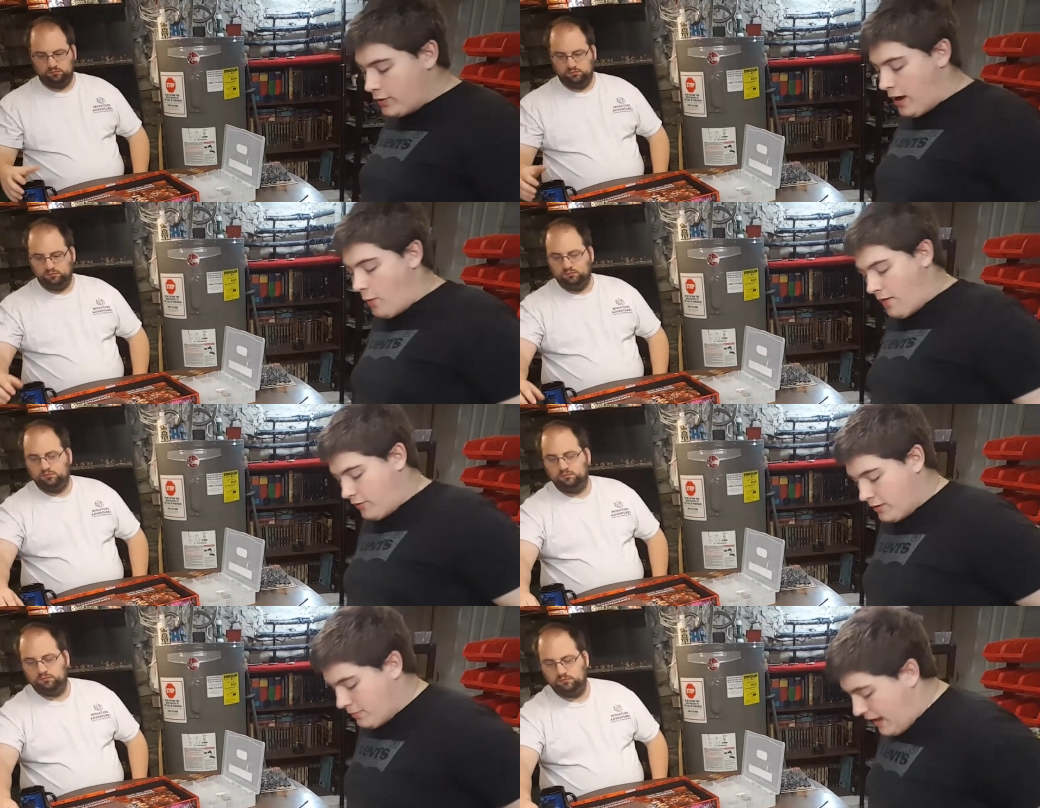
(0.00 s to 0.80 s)

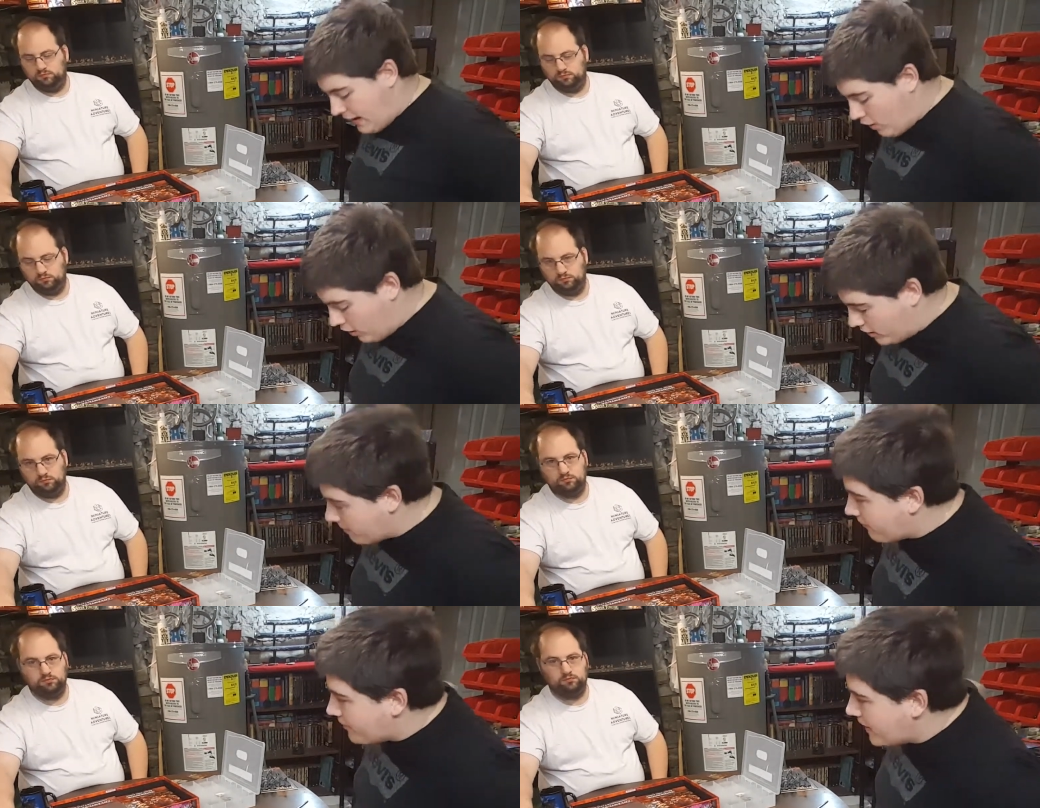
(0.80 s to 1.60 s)
Speaker 1: However, the Black Ark
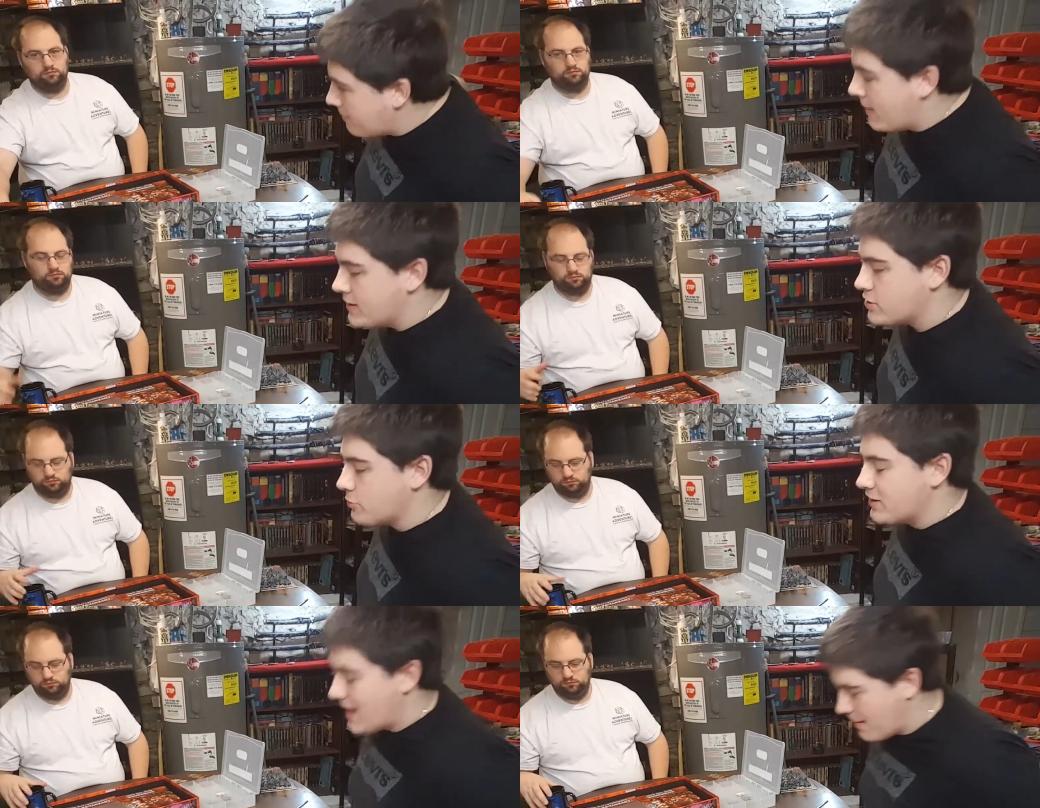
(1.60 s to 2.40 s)
Fleet Master
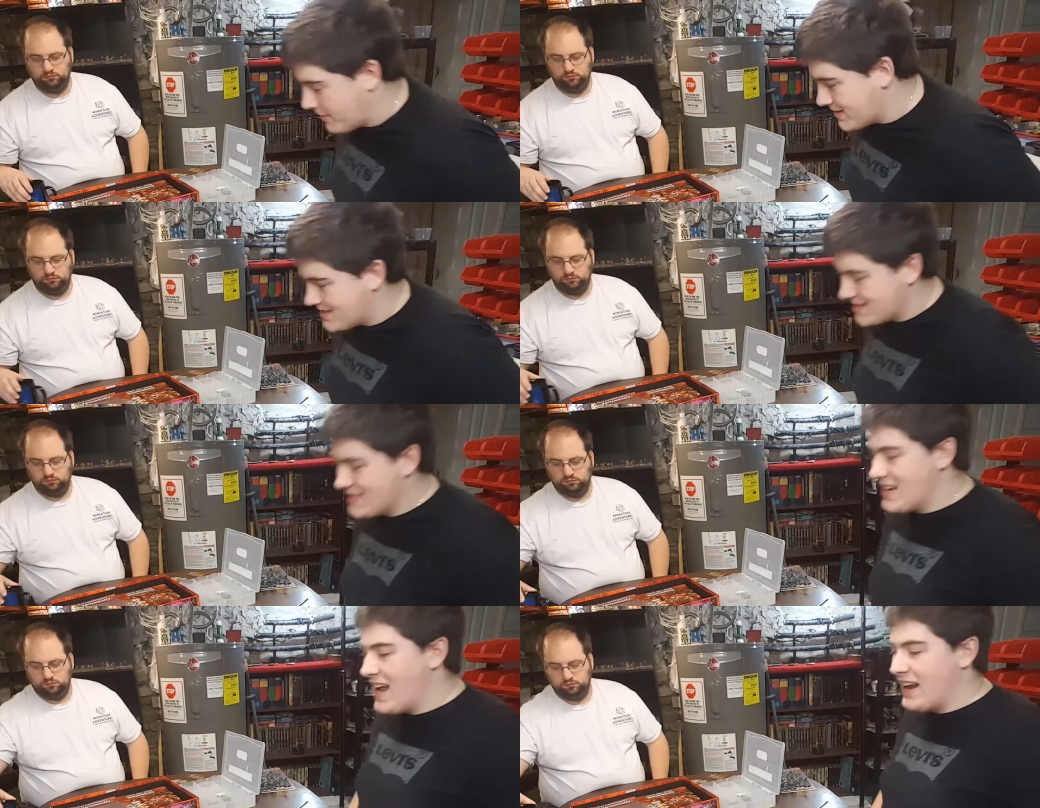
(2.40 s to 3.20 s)
will not, because it's
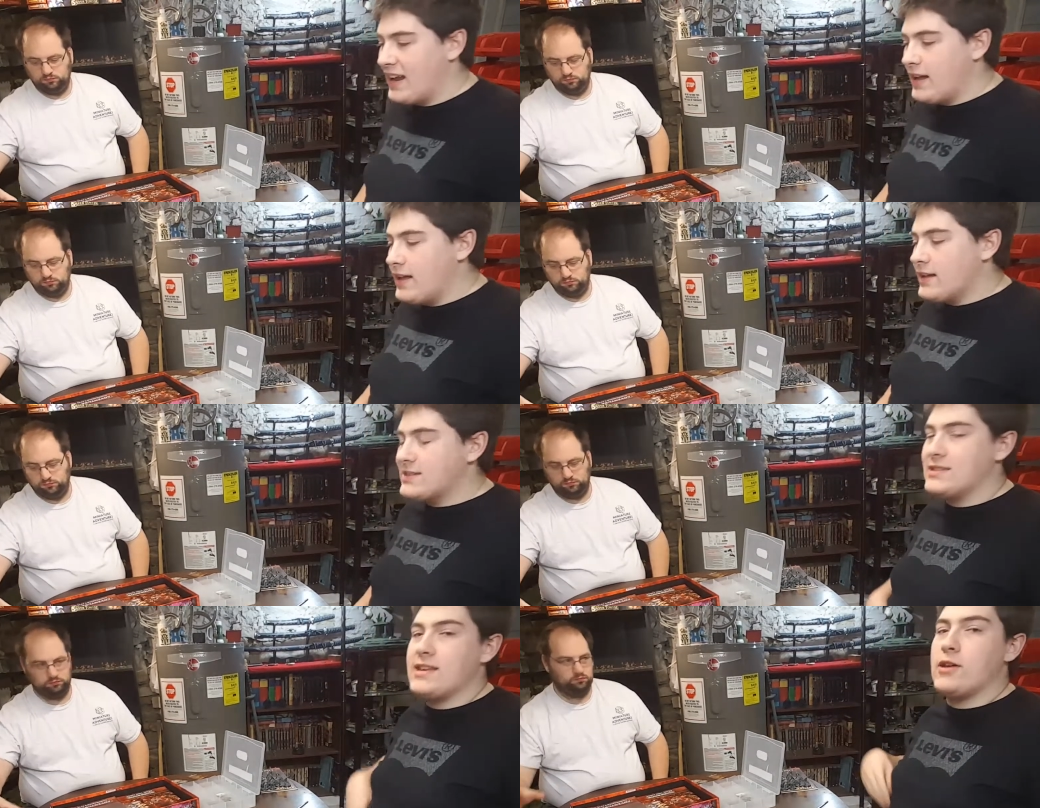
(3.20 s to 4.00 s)
not,
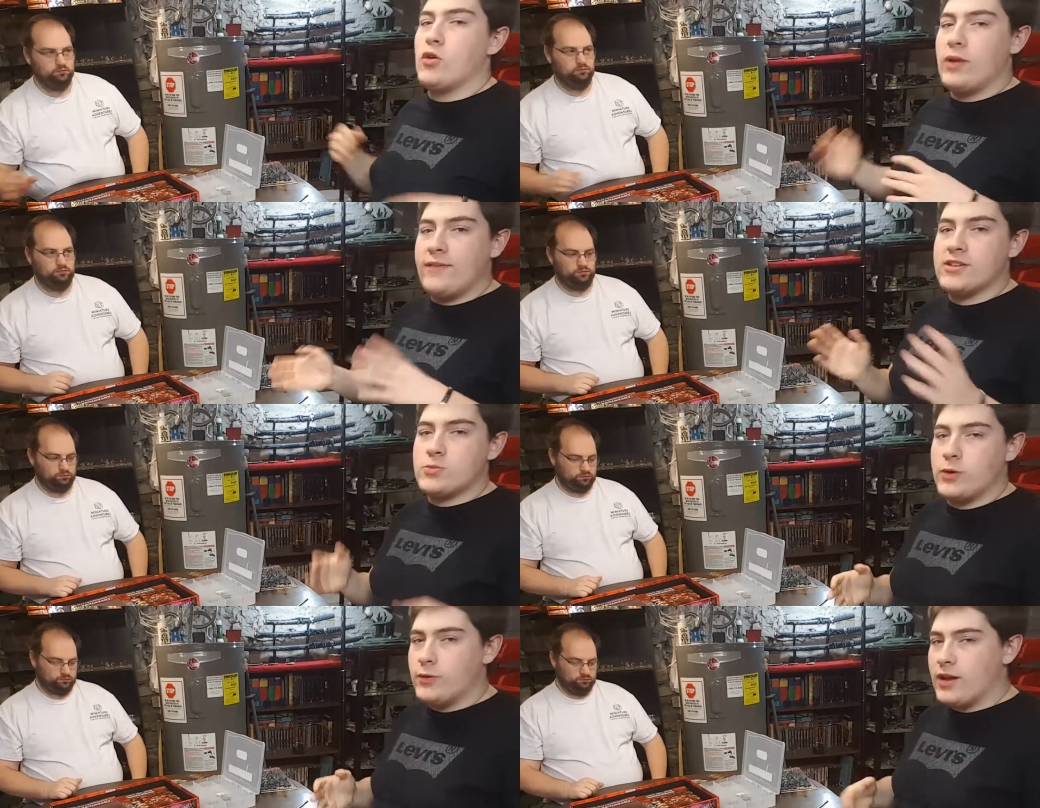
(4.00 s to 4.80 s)
because it's a grievous
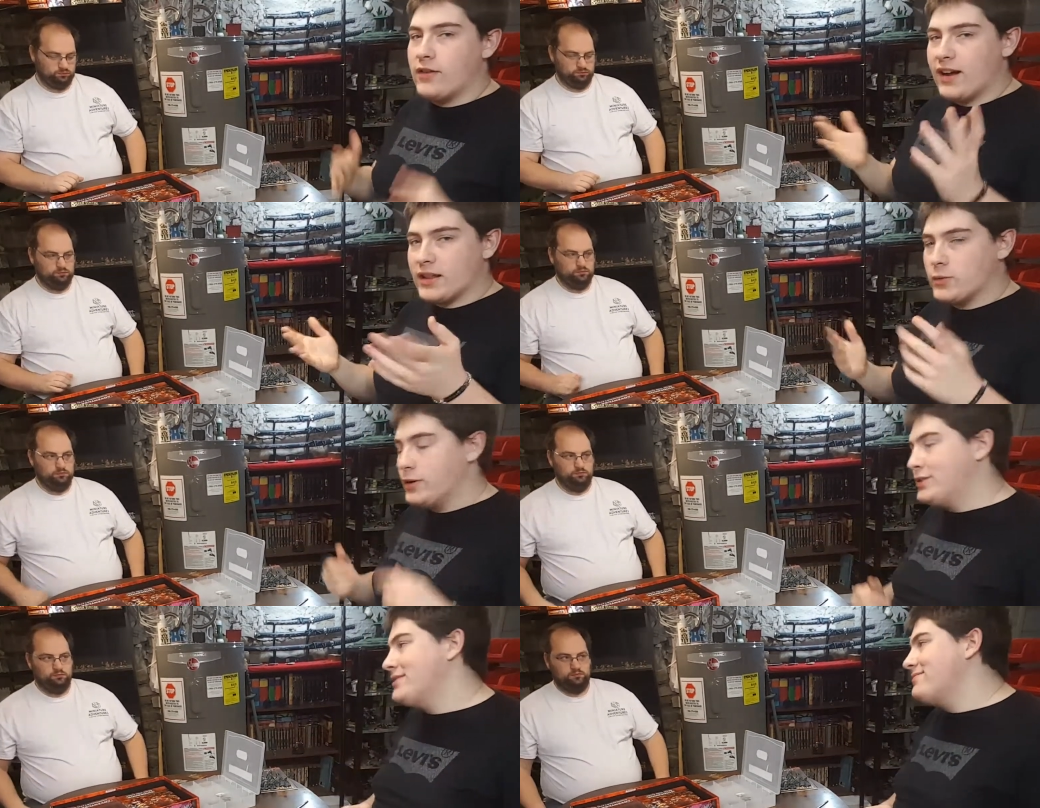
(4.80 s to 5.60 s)
wound, not a regular
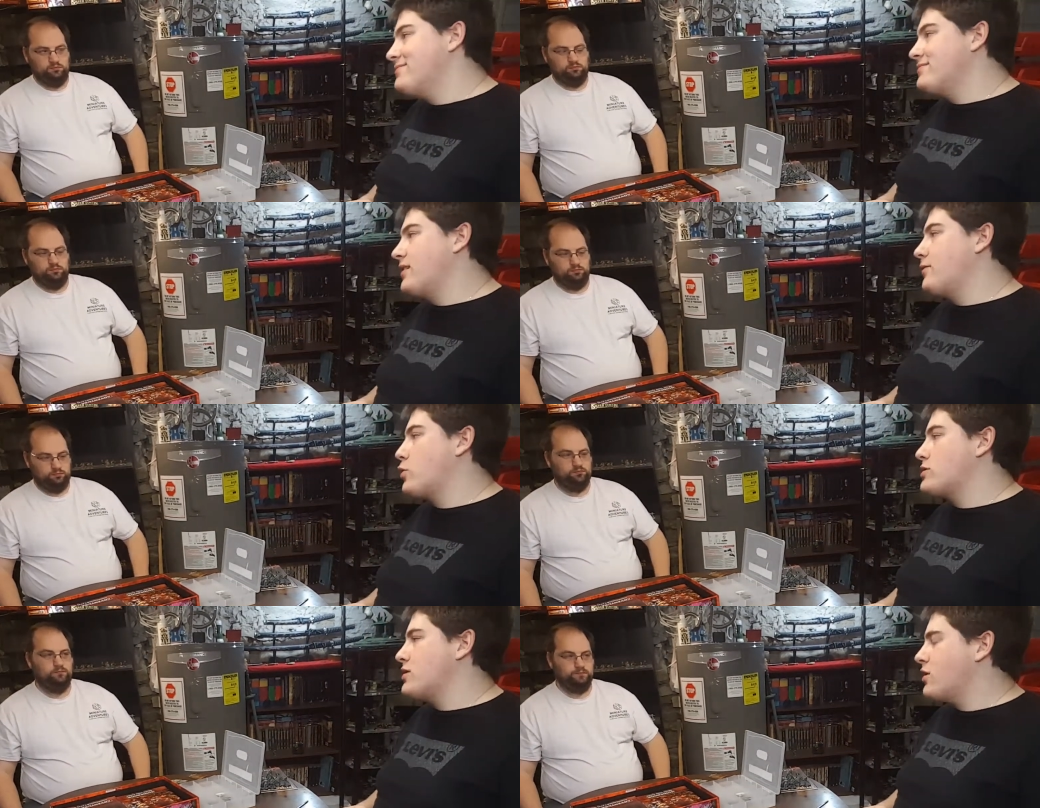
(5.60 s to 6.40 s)
wound.
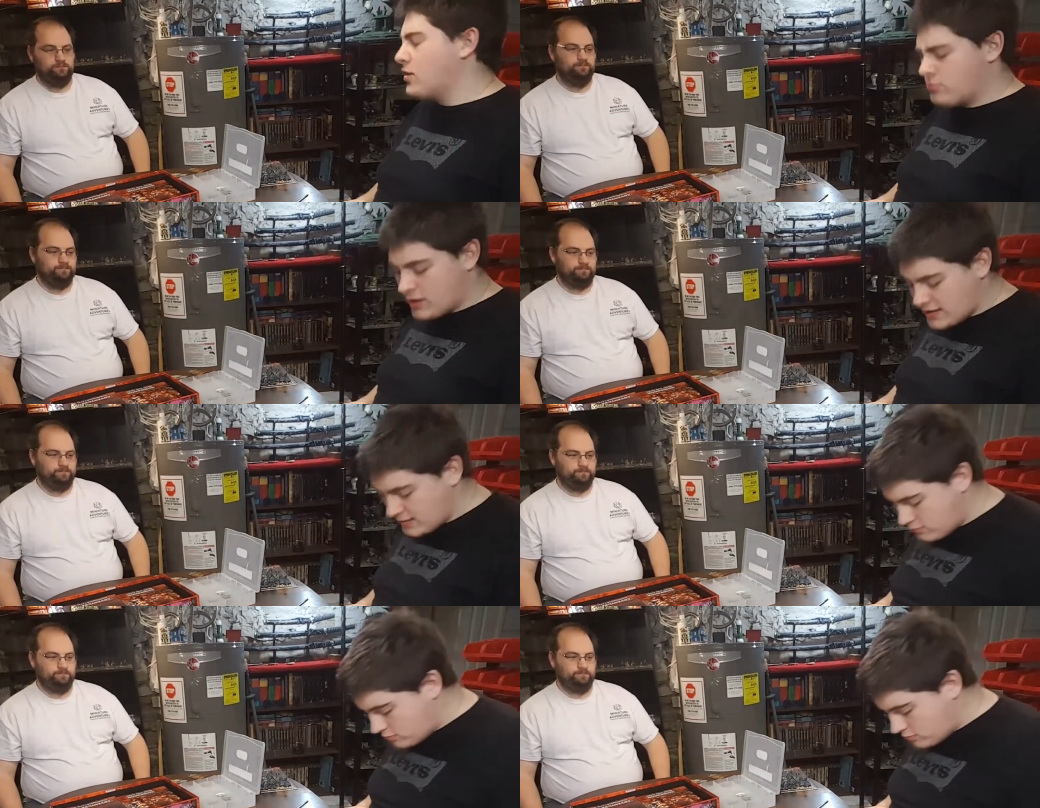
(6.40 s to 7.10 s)
Unfortunate. Or does it?